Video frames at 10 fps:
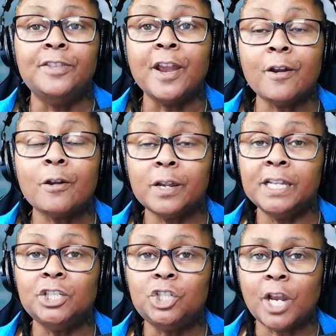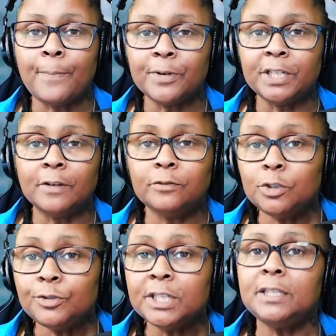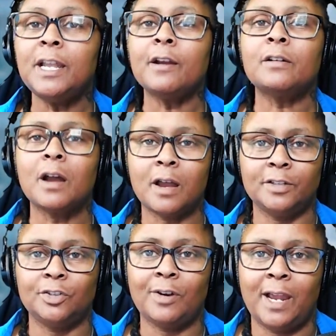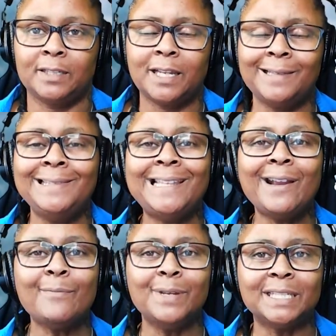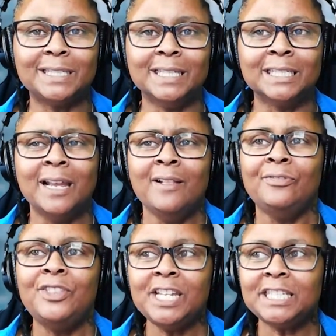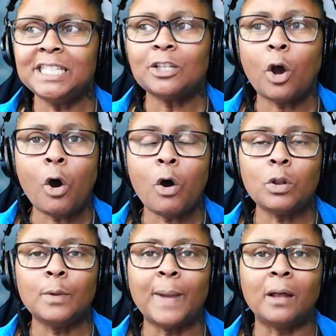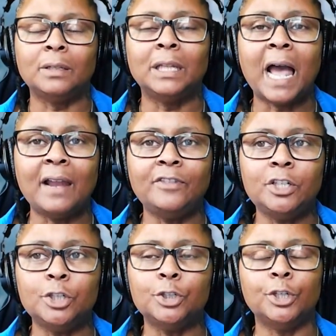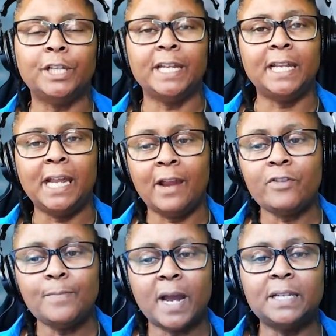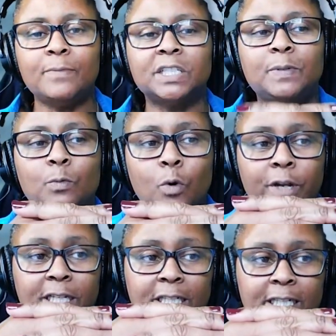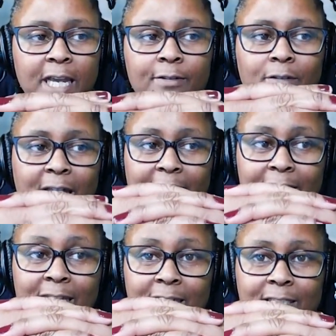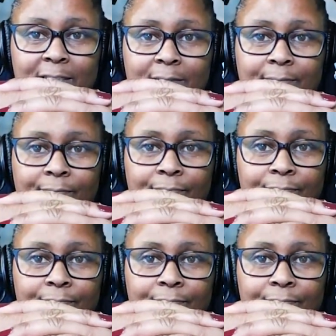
they're in jeopardy of losing their contract, their business. This is all about livelihood, and everybody must be working together like this.